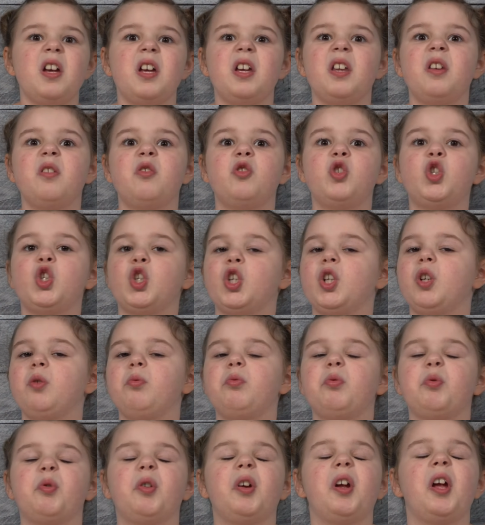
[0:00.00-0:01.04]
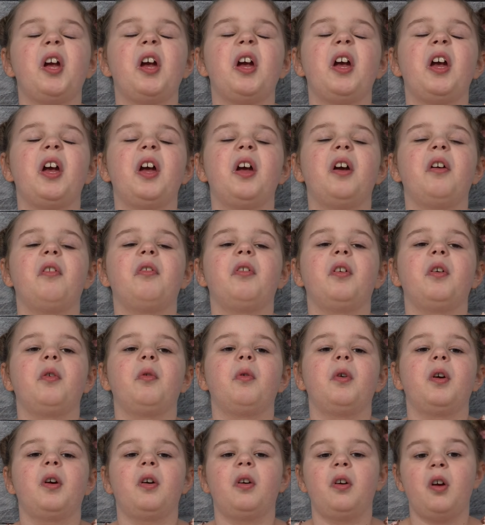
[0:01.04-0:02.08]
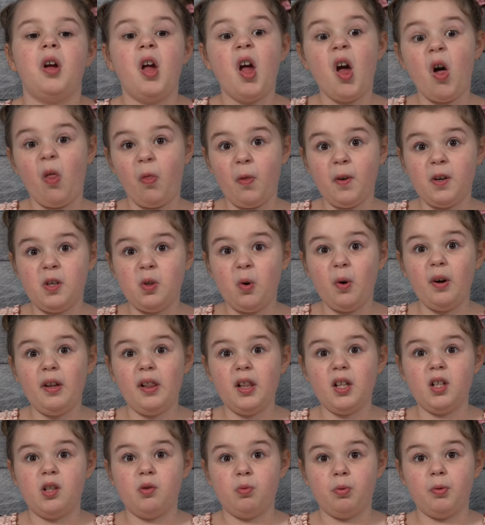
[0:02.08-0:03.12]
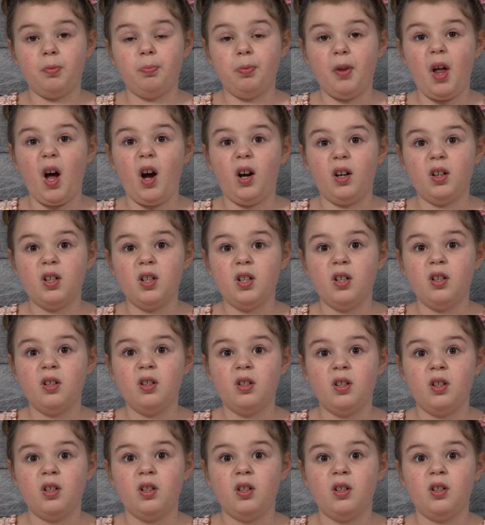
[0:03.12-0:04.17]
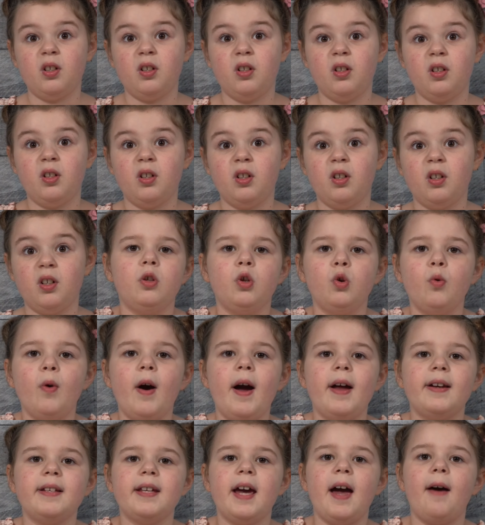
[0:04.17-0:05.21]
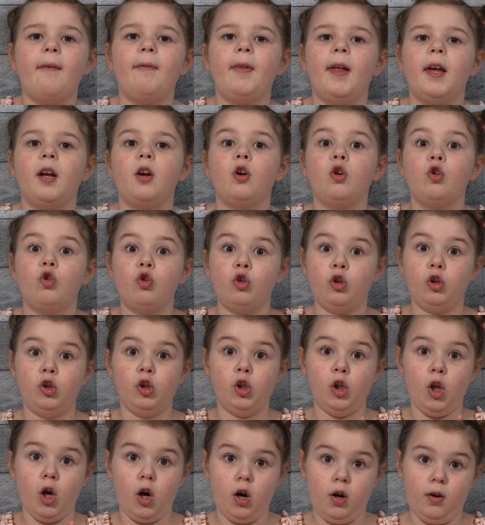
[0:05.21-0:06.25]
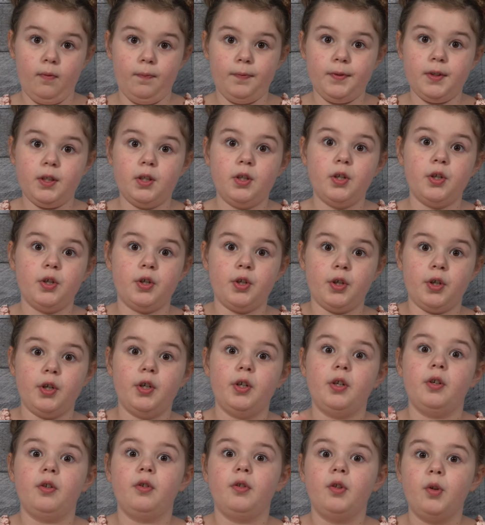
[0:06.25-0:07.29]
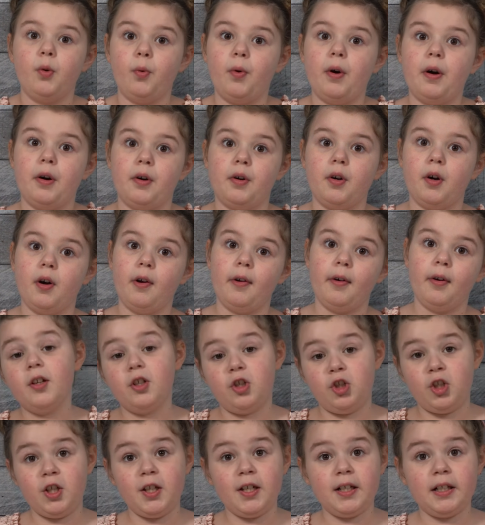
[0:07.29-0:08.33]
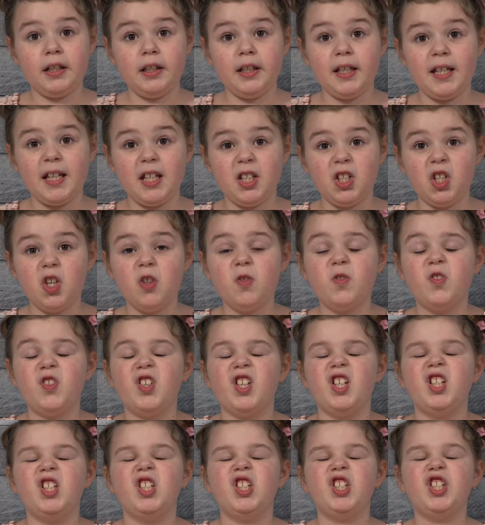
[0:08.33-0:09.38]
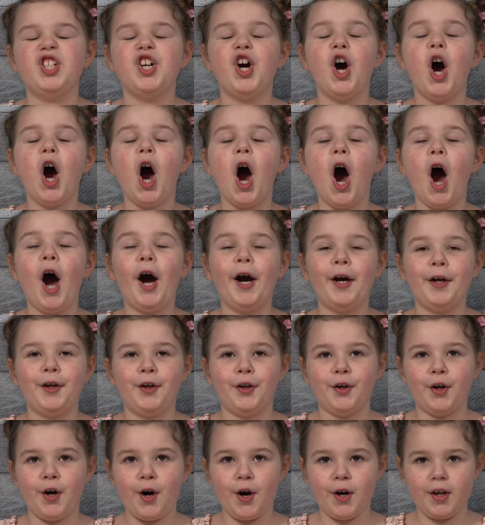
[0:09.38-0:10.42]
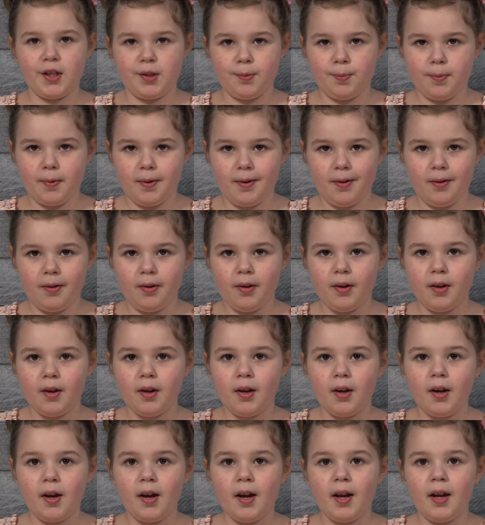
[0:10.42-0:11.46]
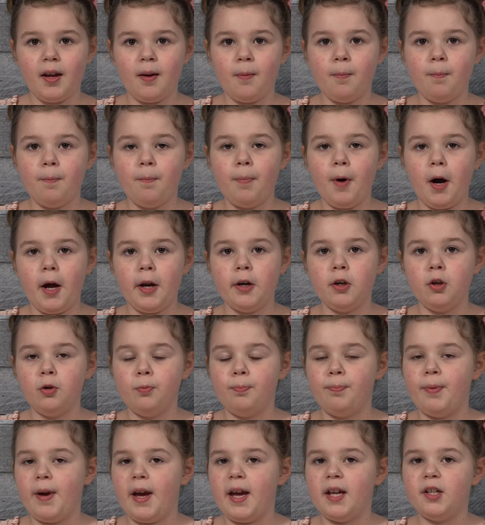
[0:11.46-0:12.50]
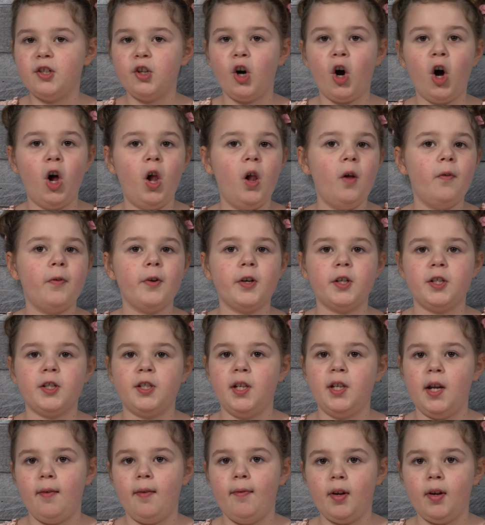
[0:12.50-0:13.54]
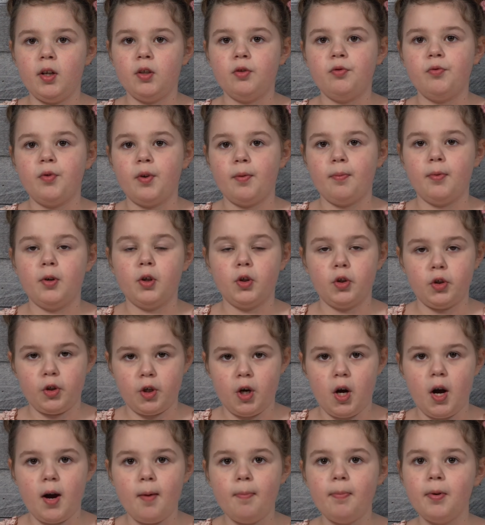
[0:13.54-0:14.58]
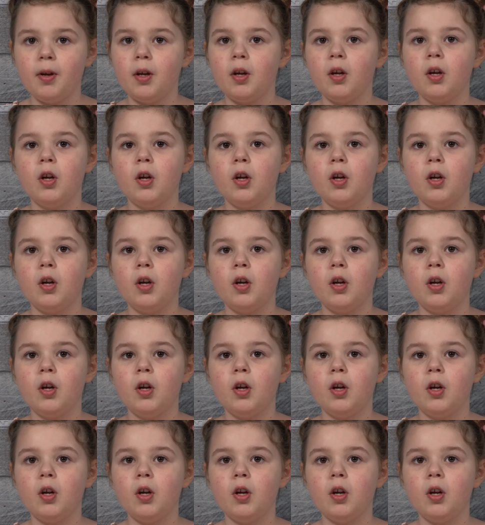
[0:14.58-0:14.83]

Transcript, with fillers: and germs were everywhere. The toilets were blocked. You had to have like gloves to turn the water on. She cleaned the entire hospital and bought new beds. All of her savings from her job,